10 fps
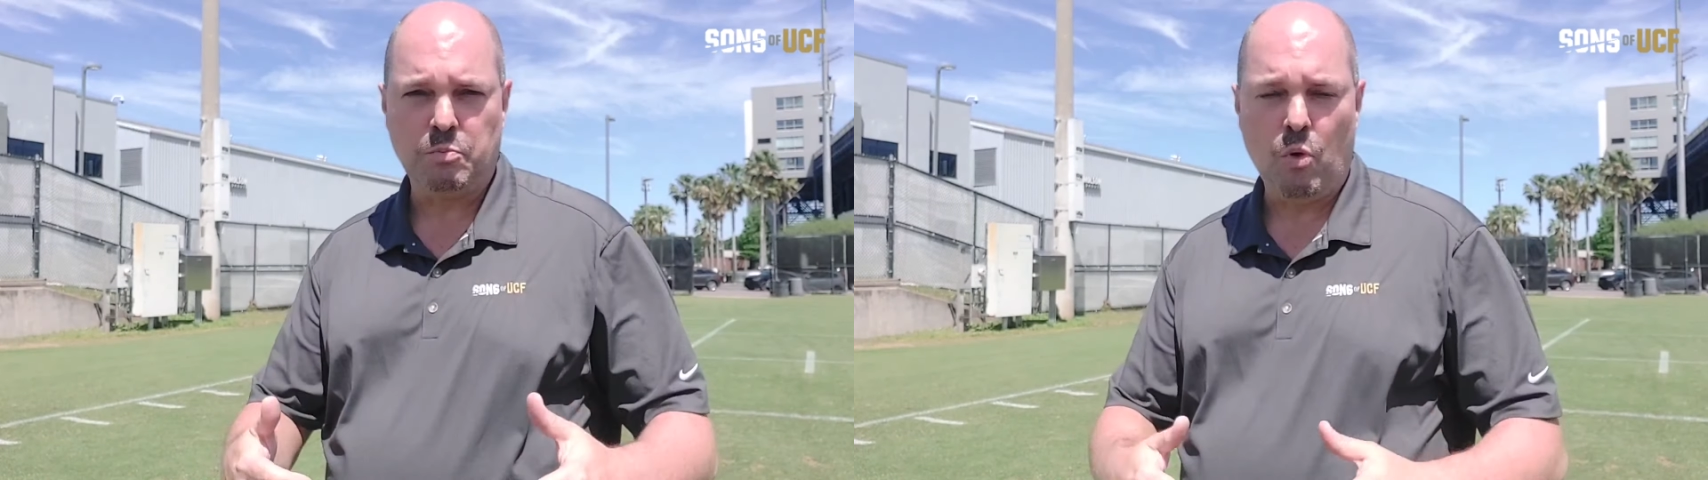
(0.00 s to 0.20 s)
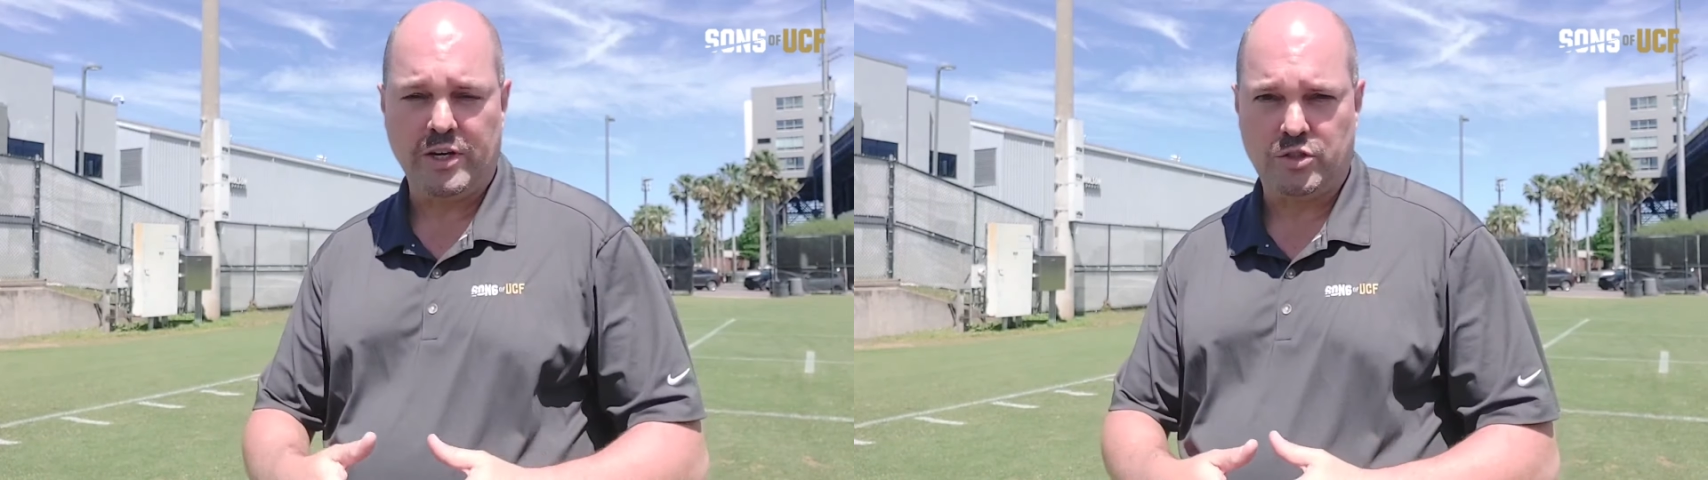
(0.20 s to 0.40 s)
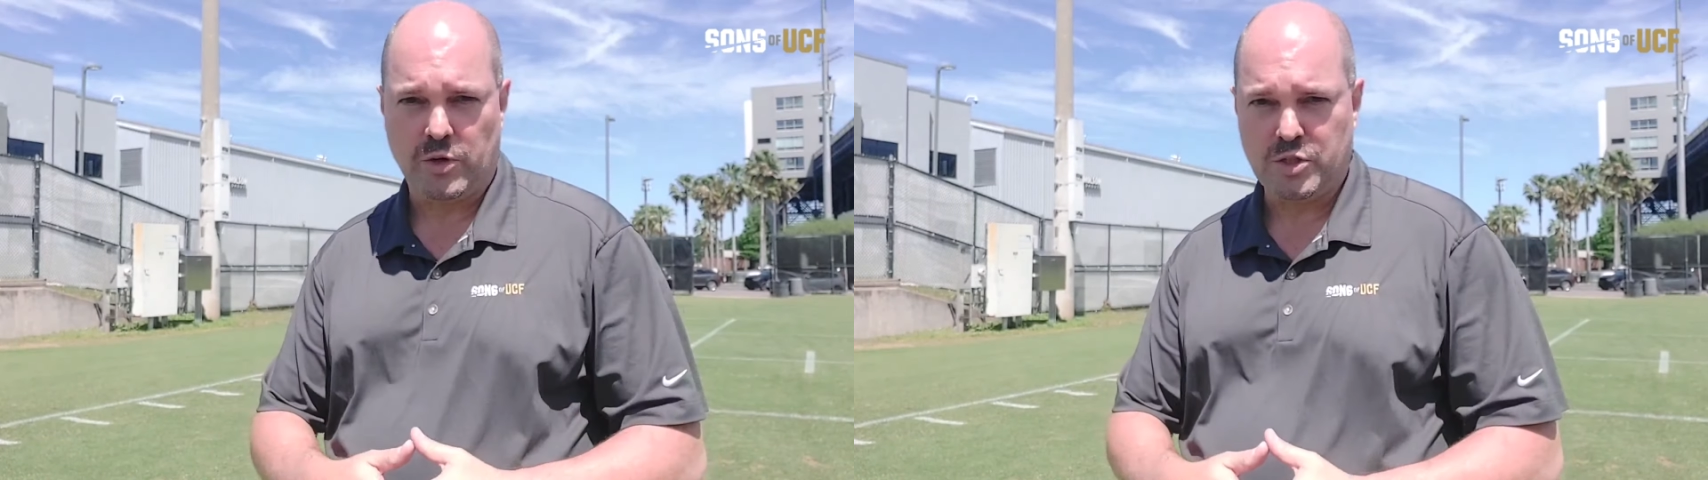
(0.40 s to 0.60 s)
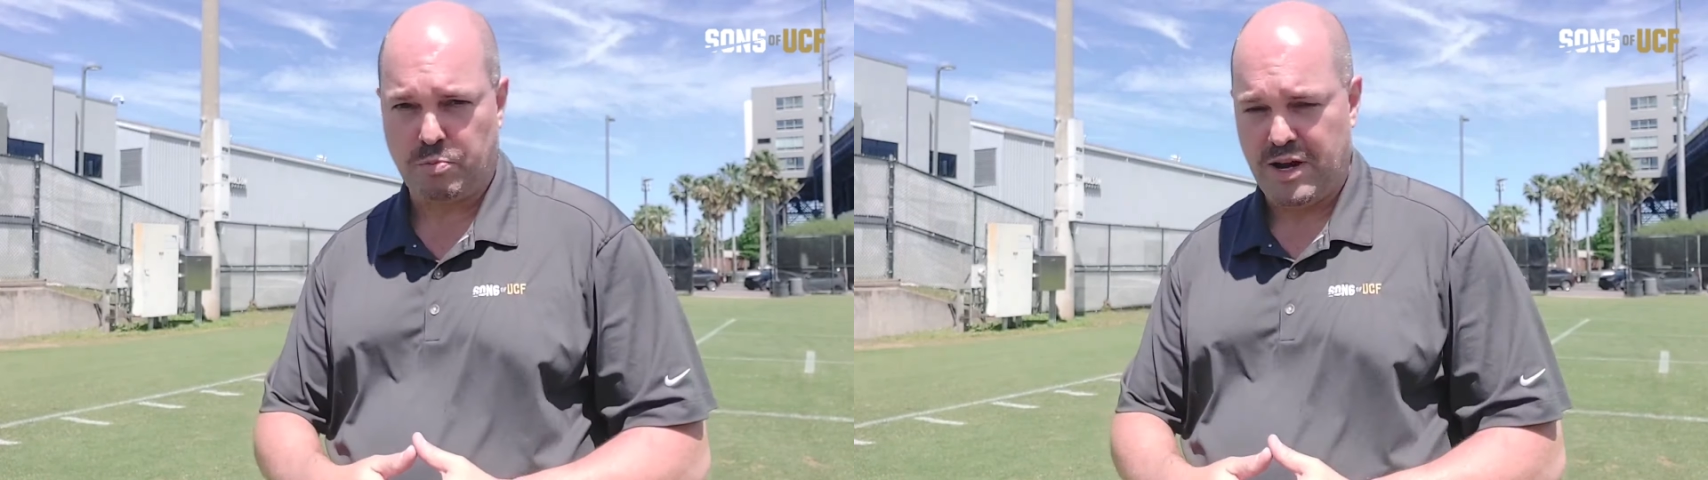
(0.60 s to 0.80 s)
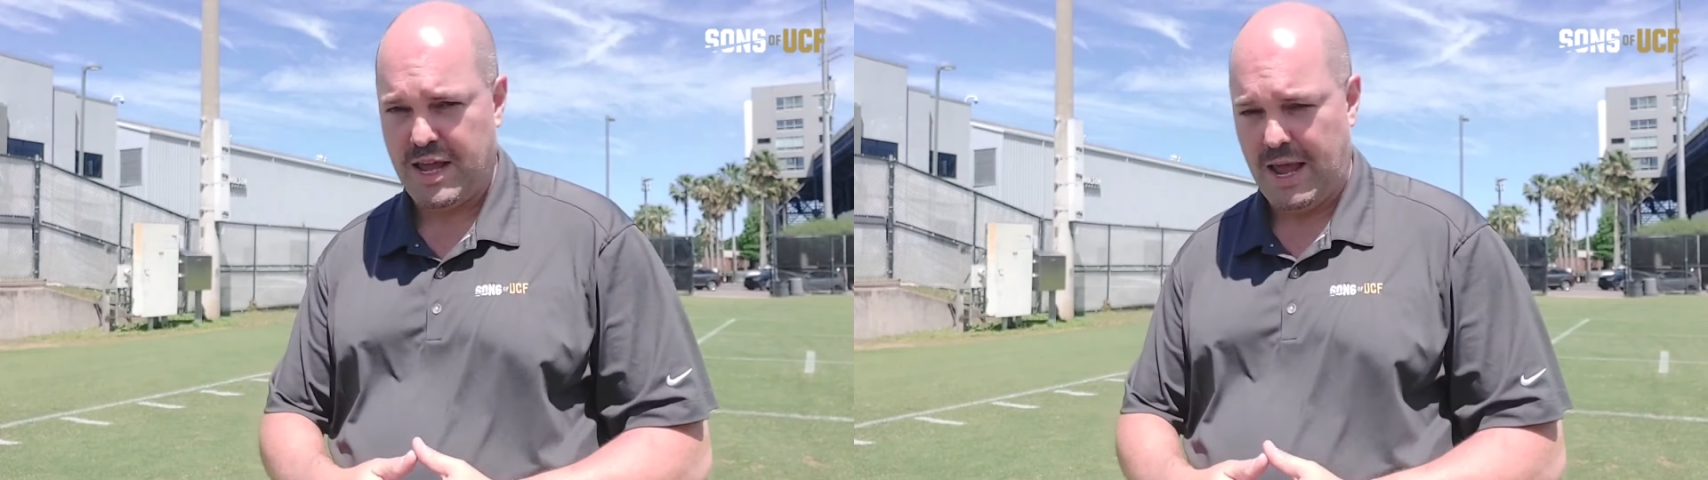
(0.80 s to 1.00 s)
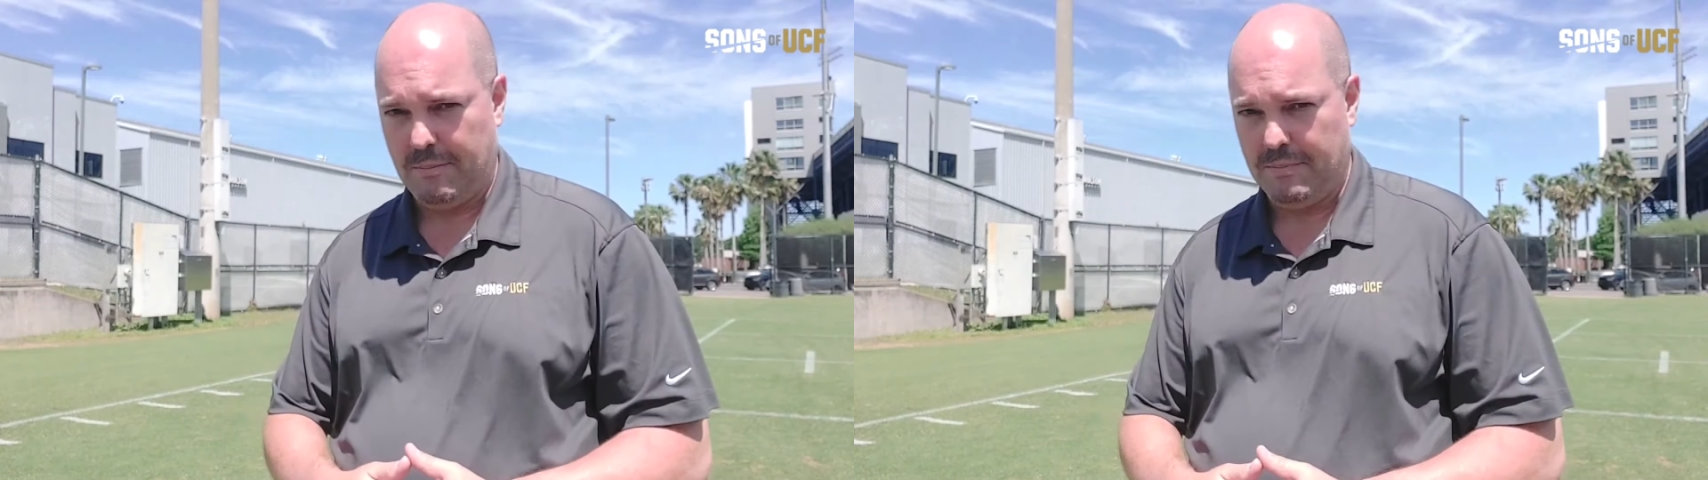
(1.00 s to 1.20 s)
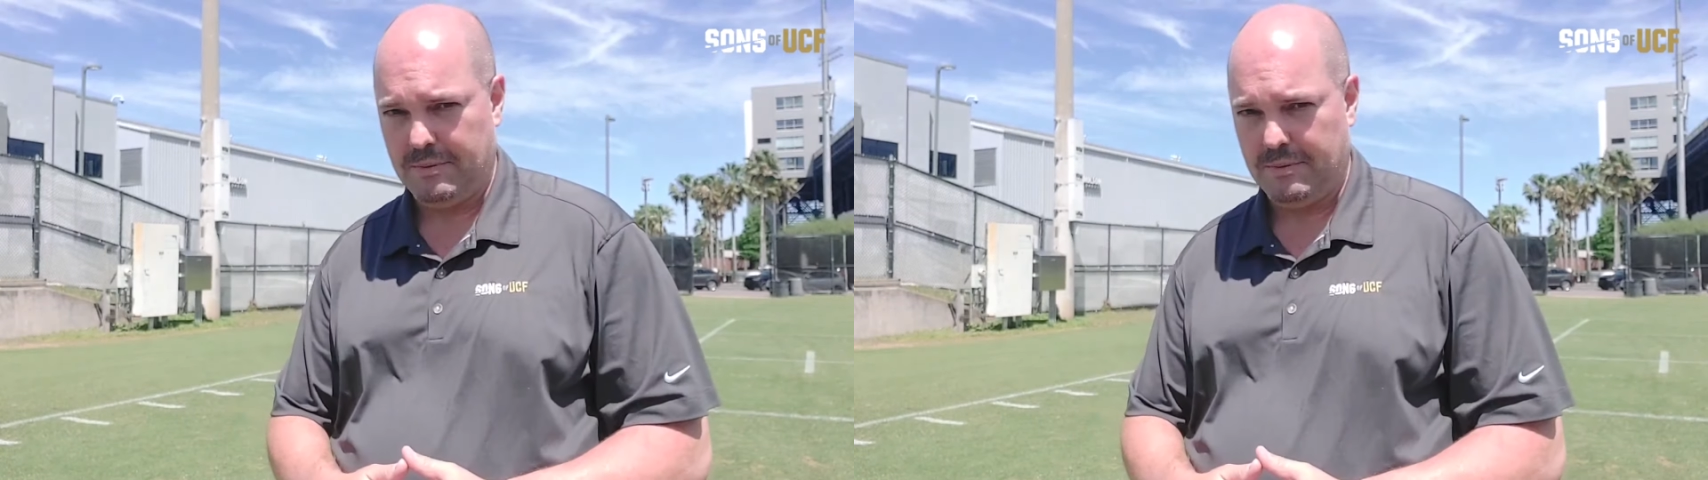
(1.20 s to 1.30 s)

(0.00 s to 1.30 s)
point during spring camp.